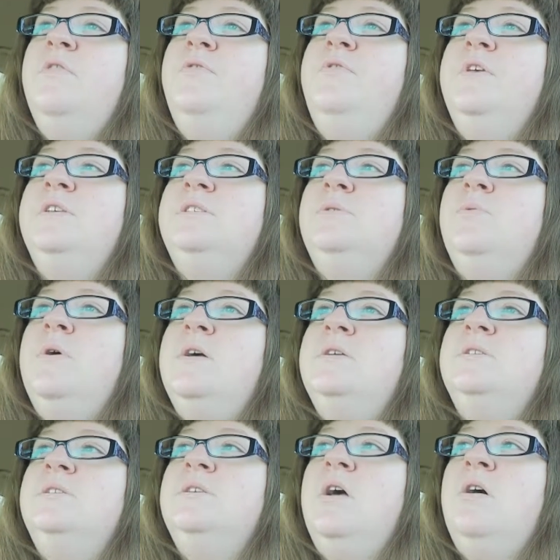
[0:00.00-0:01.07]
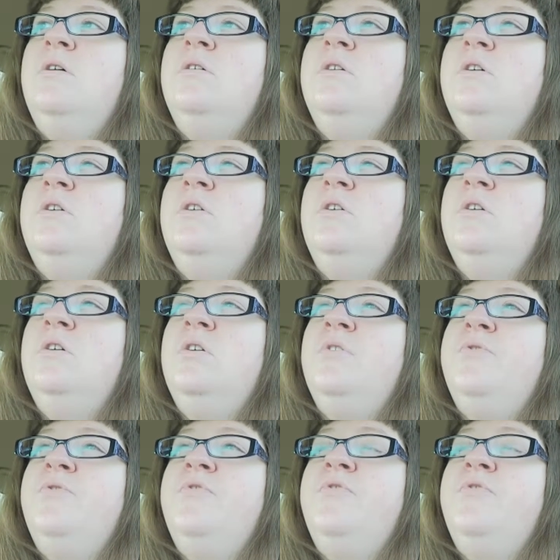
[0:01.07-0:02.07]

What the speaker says: This was my